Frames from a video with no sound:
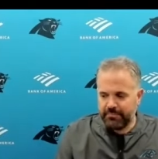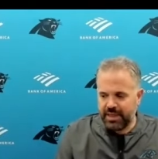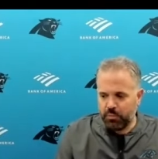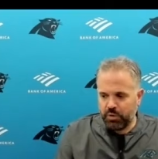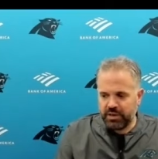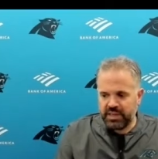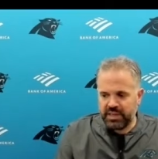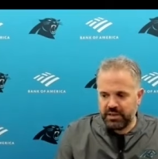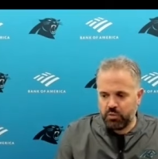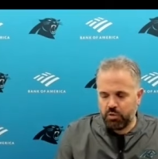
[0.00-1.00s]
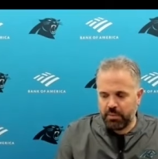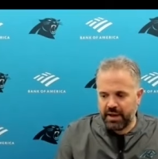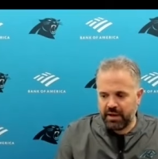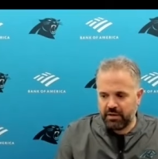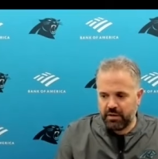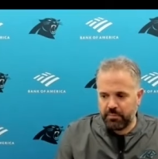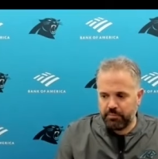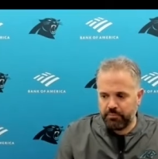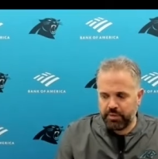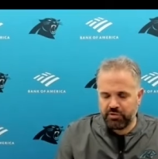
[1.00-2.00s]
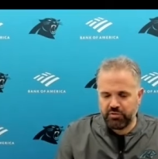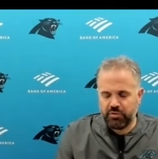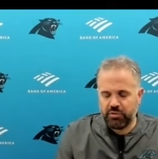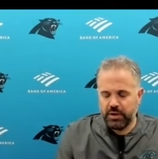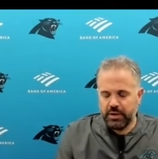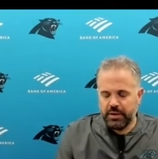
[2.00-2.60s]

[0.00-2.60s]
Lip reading: Had 1 key quarterback pressure.